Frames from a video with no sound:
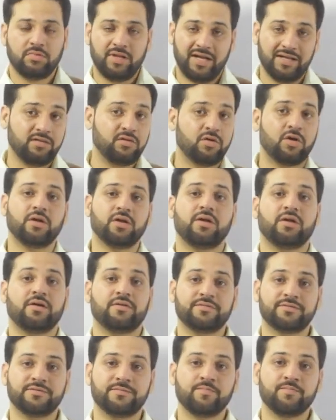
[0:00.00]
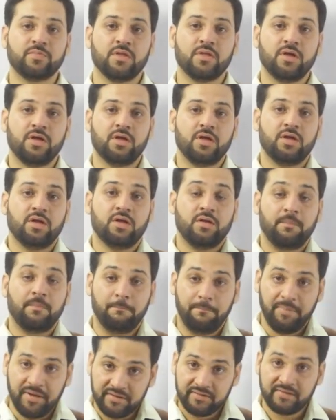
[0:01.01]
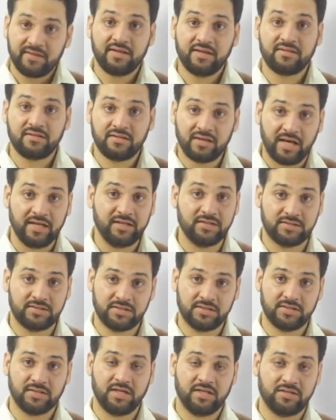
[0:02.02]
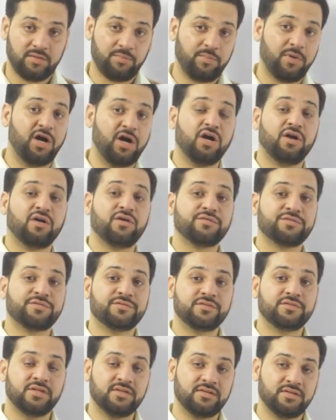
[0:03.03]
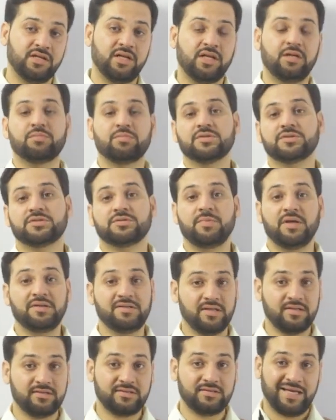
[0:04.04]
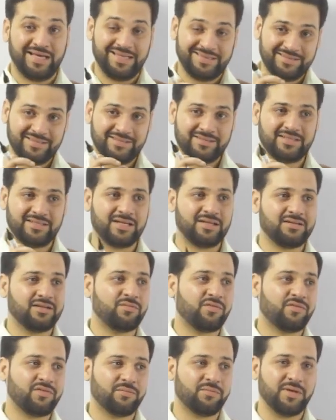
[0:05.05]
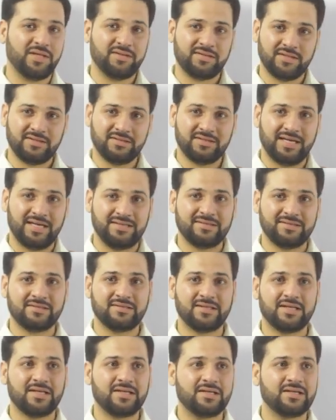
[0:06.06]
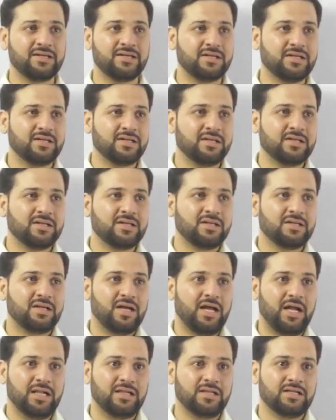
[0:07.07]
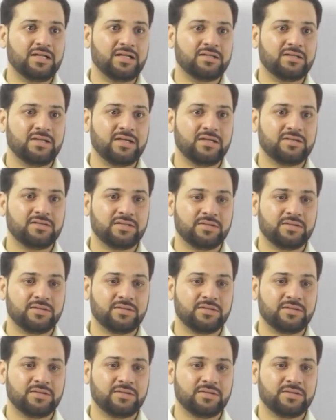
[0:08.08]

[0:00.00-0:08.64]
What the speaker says: enough. basic science is a part of the syllabus. Basic science is there, some of the basic science is there, and then there